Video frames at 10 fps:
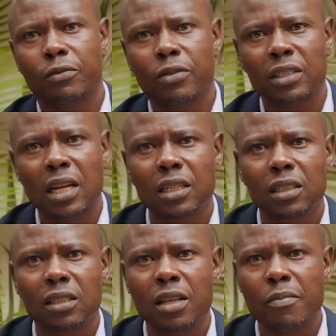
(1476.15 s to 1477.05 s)

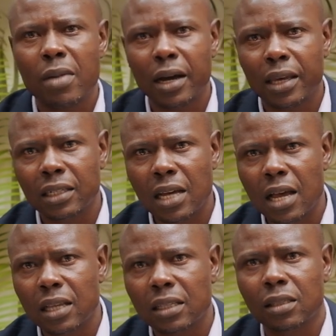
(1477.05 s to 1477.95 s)
fraternity, the
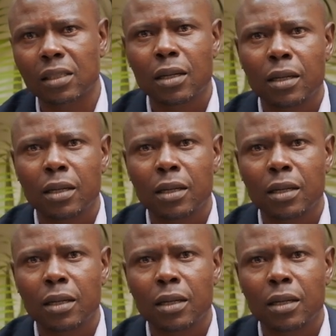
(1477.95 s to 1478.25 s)
marketers.